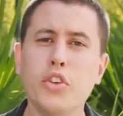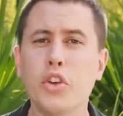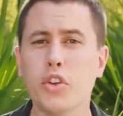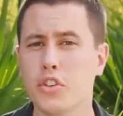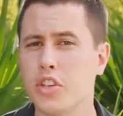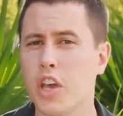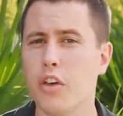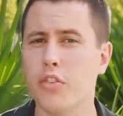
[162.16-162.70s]

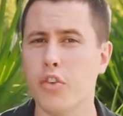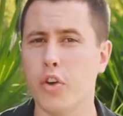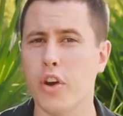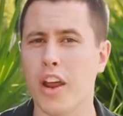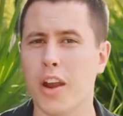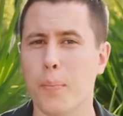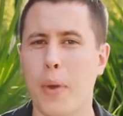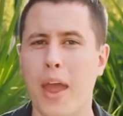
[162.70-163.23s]
Using your cell
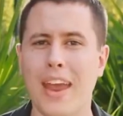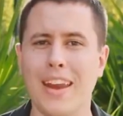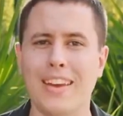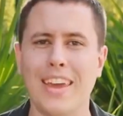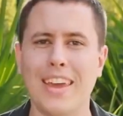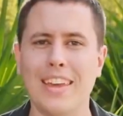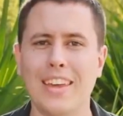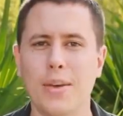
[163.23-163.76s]
phone at a
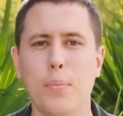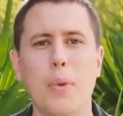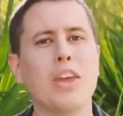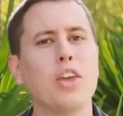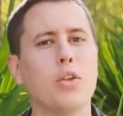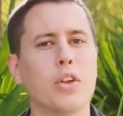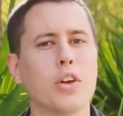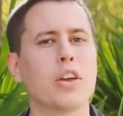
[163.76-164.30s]
paid gig can
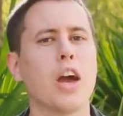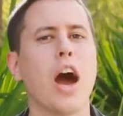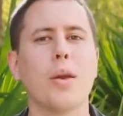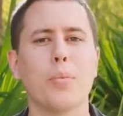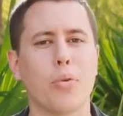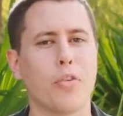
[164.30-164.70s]
make you look